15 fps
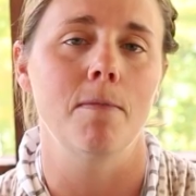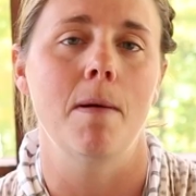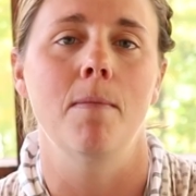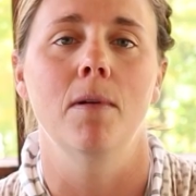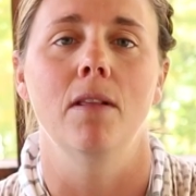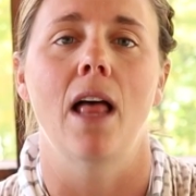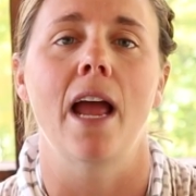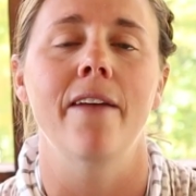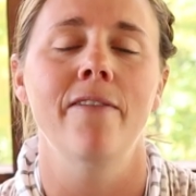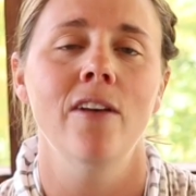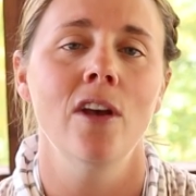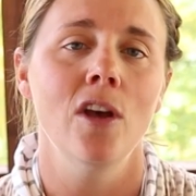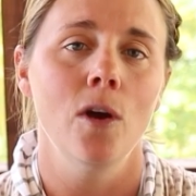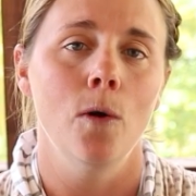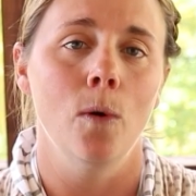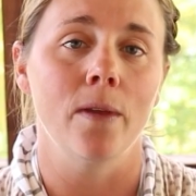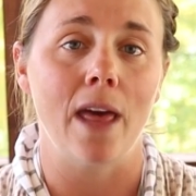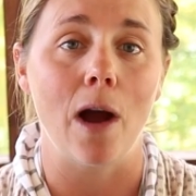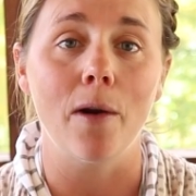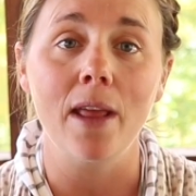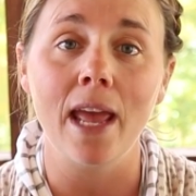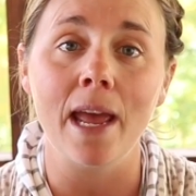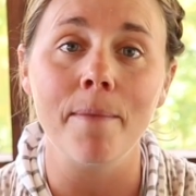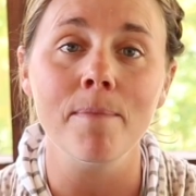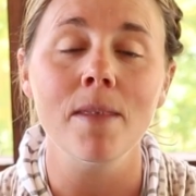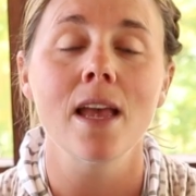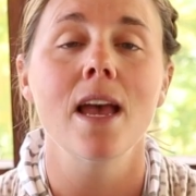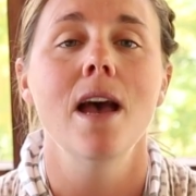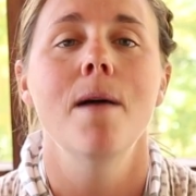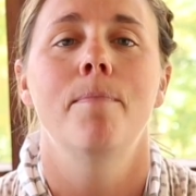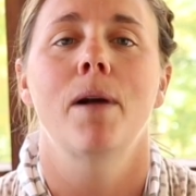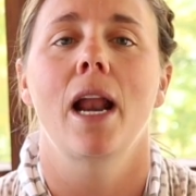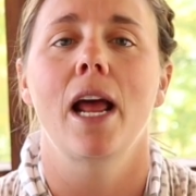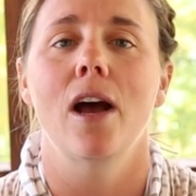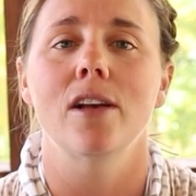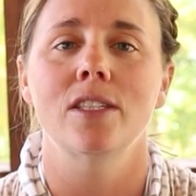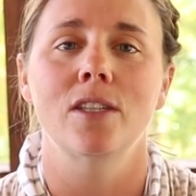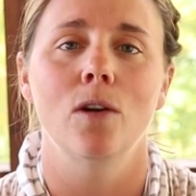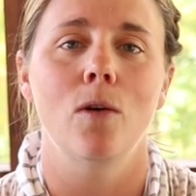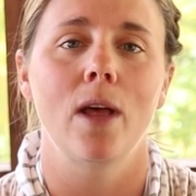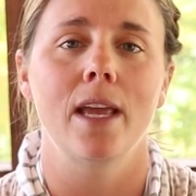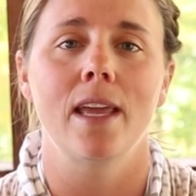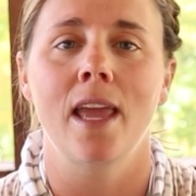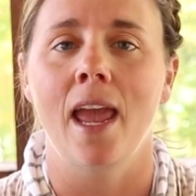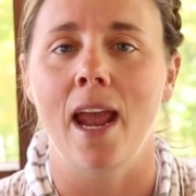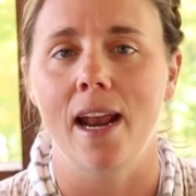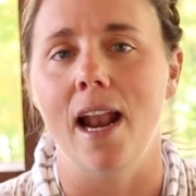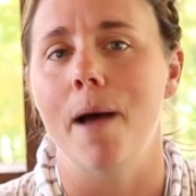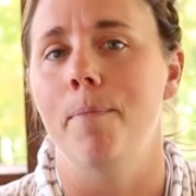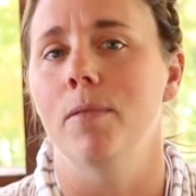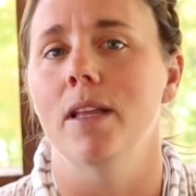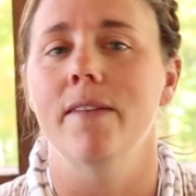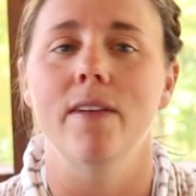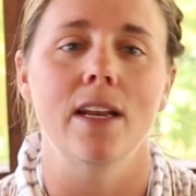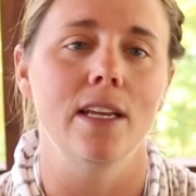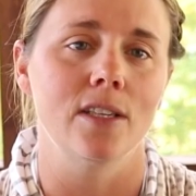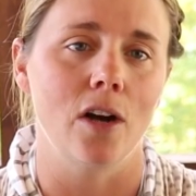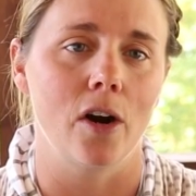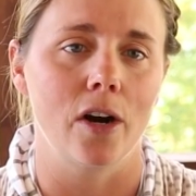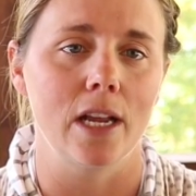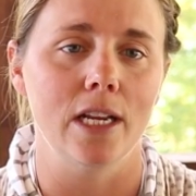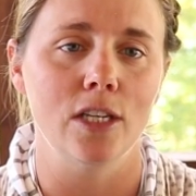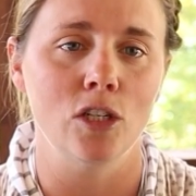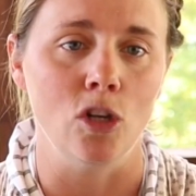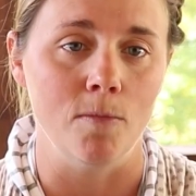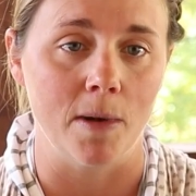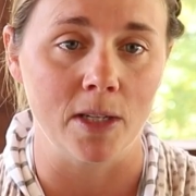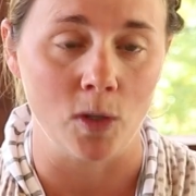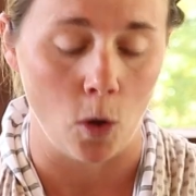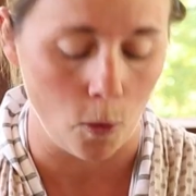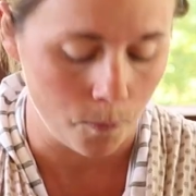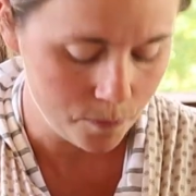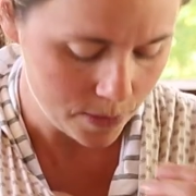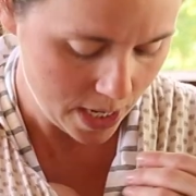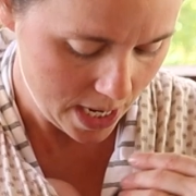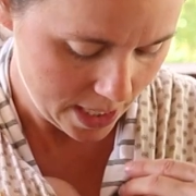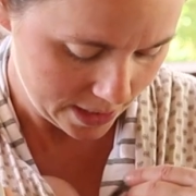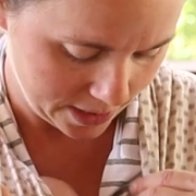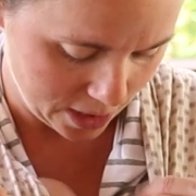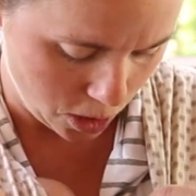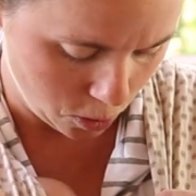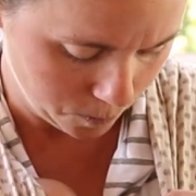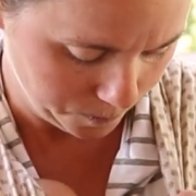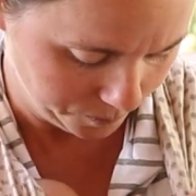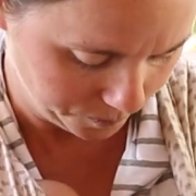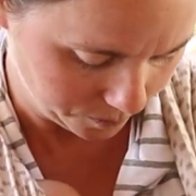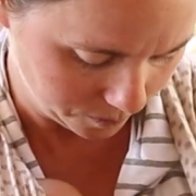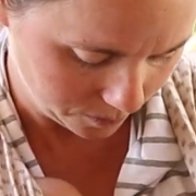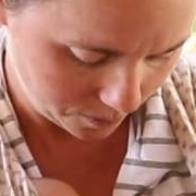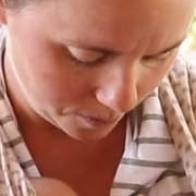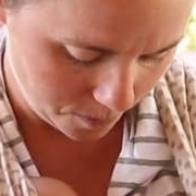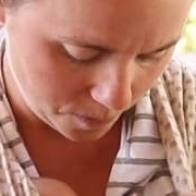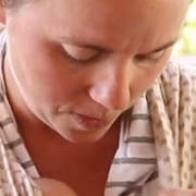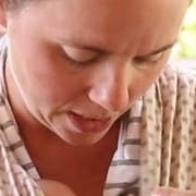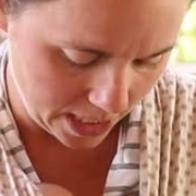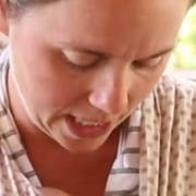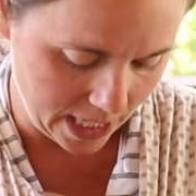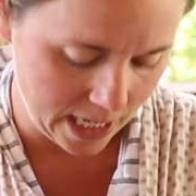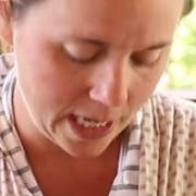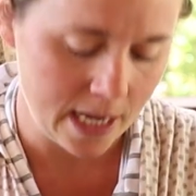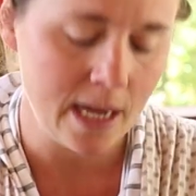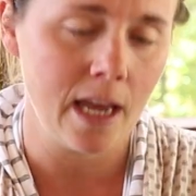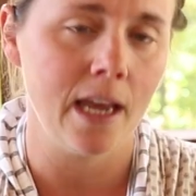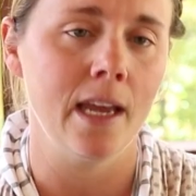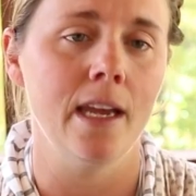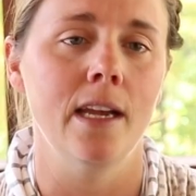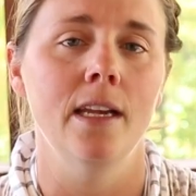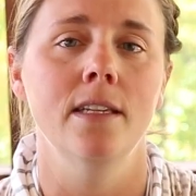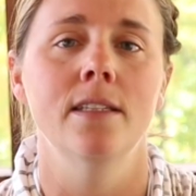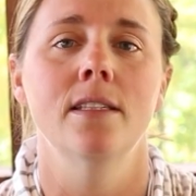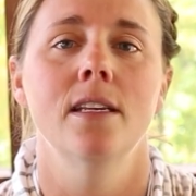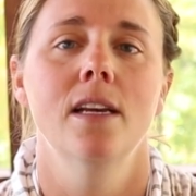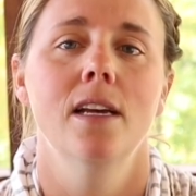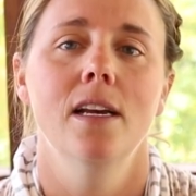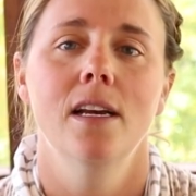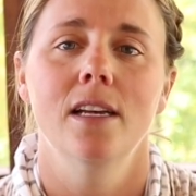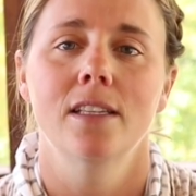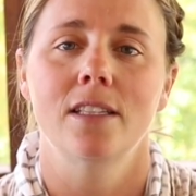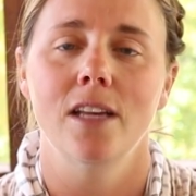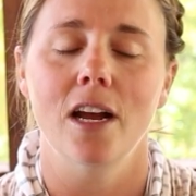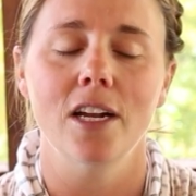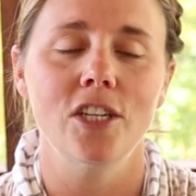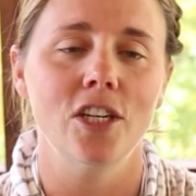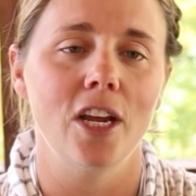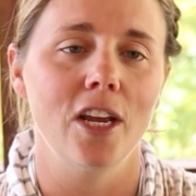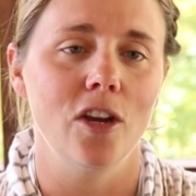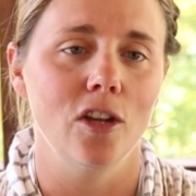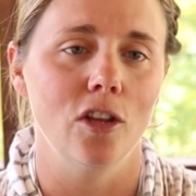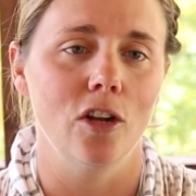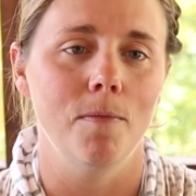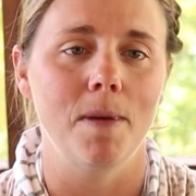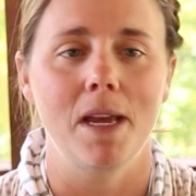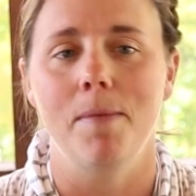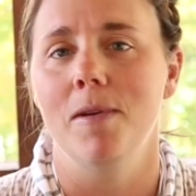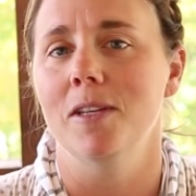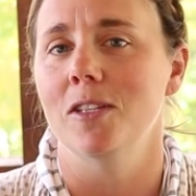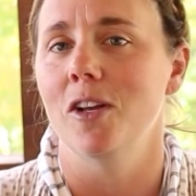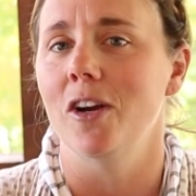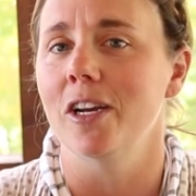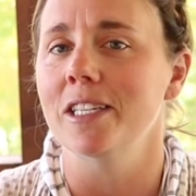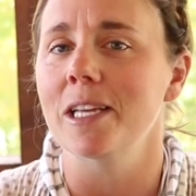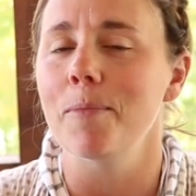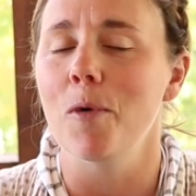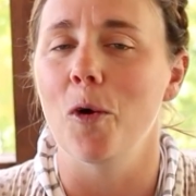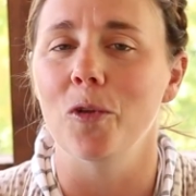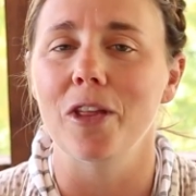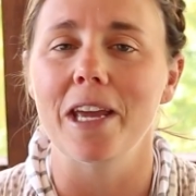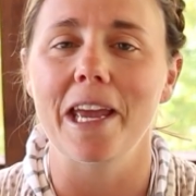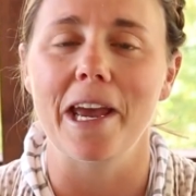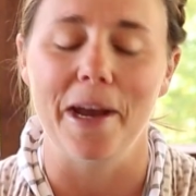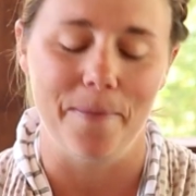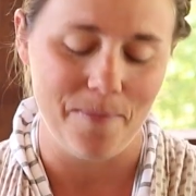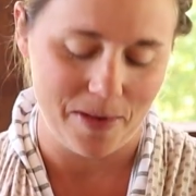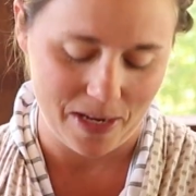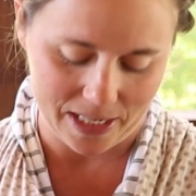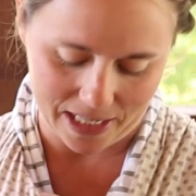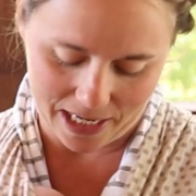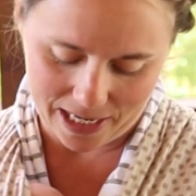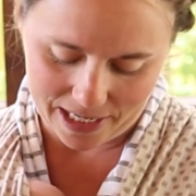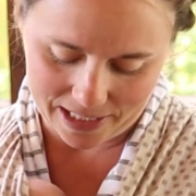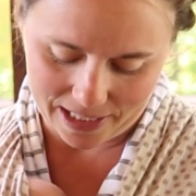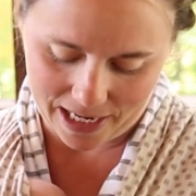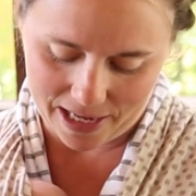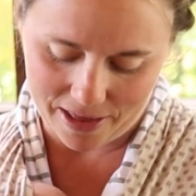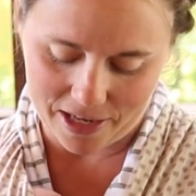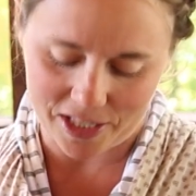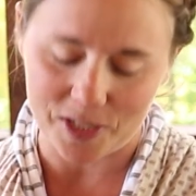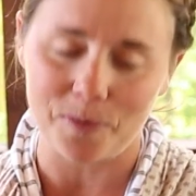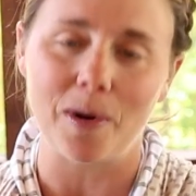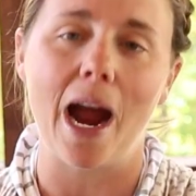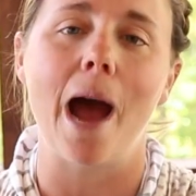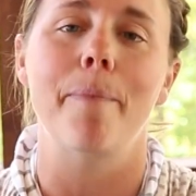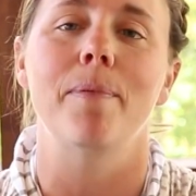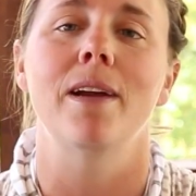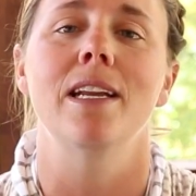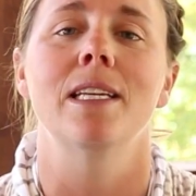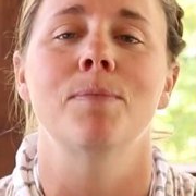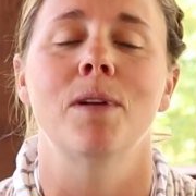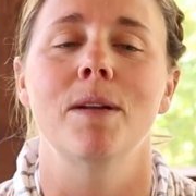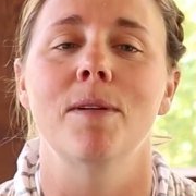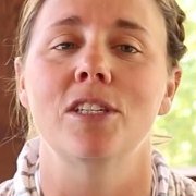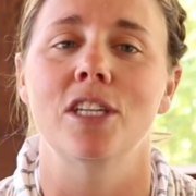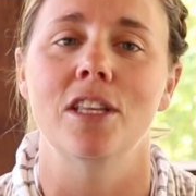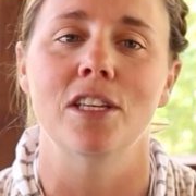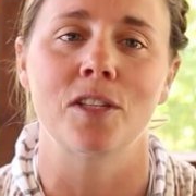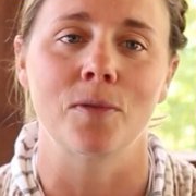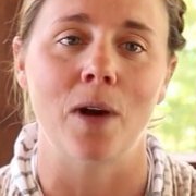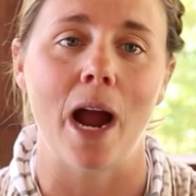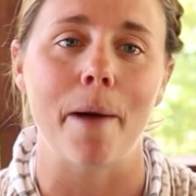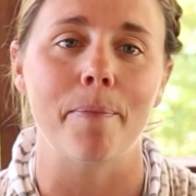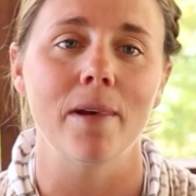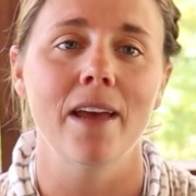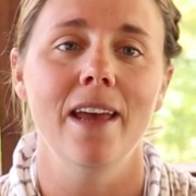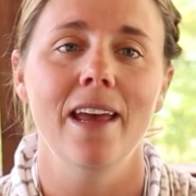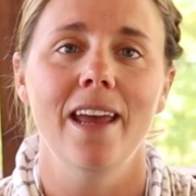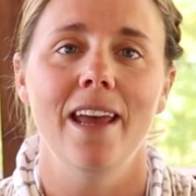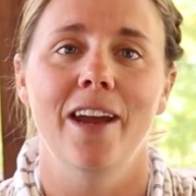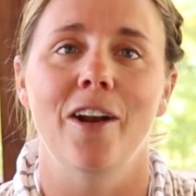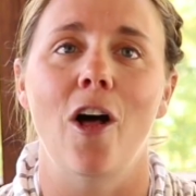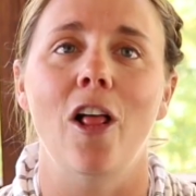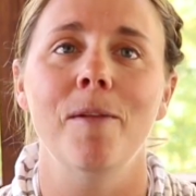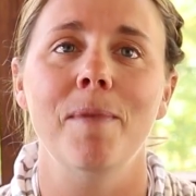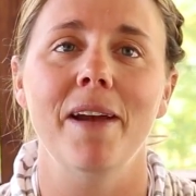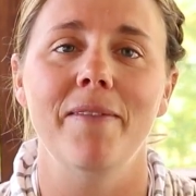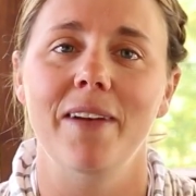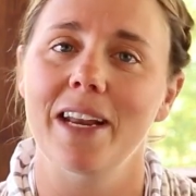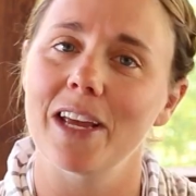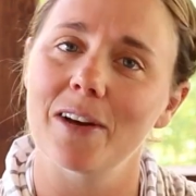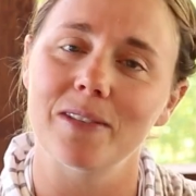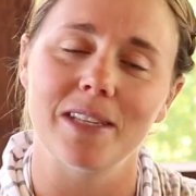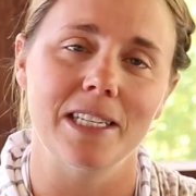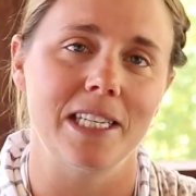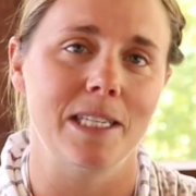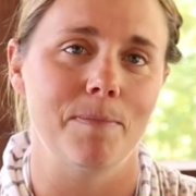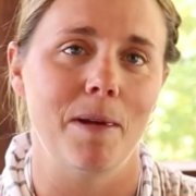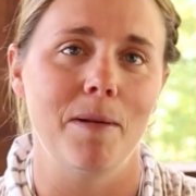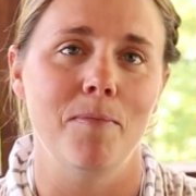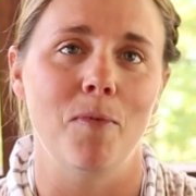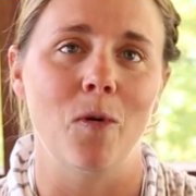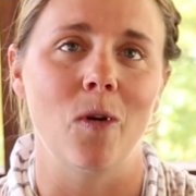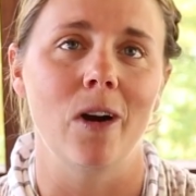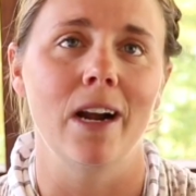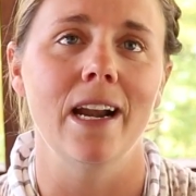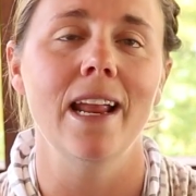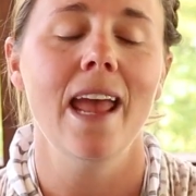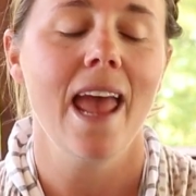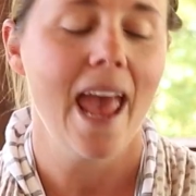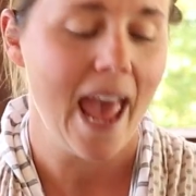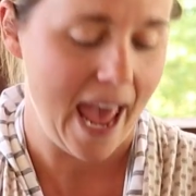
remember life without him, but I also like cannot believe that he's already two months old. So, he is such a good little baby as long as I'm holding him. You see, he's in this wrap and he's pretty much in this wrap in all of my videos since he's been born.